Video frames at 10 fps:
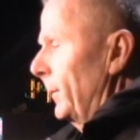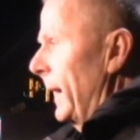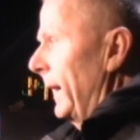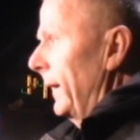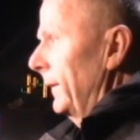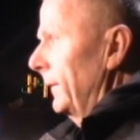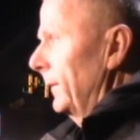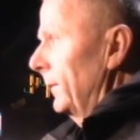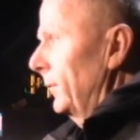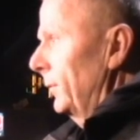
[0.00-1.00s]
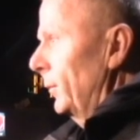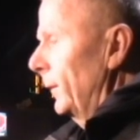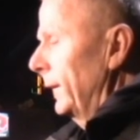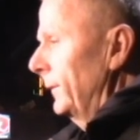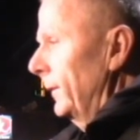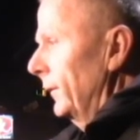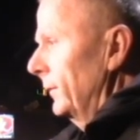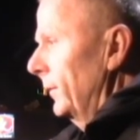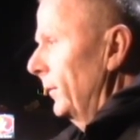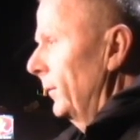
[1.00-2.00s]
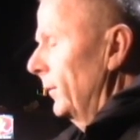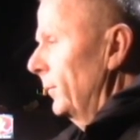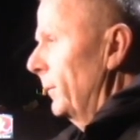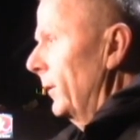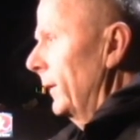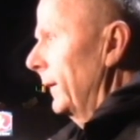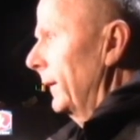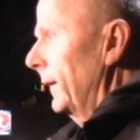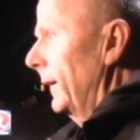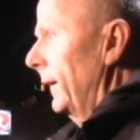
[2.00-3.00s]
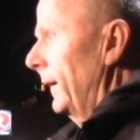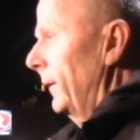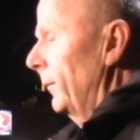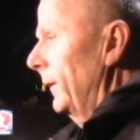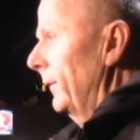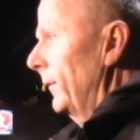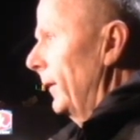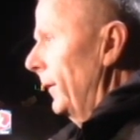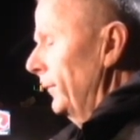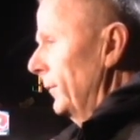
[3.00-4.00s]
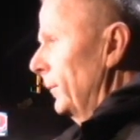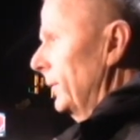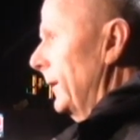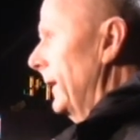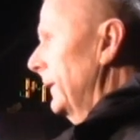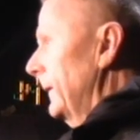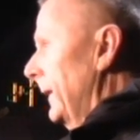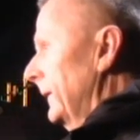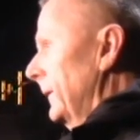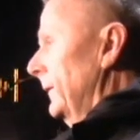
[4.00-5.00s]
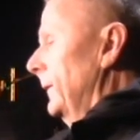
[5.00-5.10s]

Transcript: About 20 till 2 this morning, Wood River officer was contacted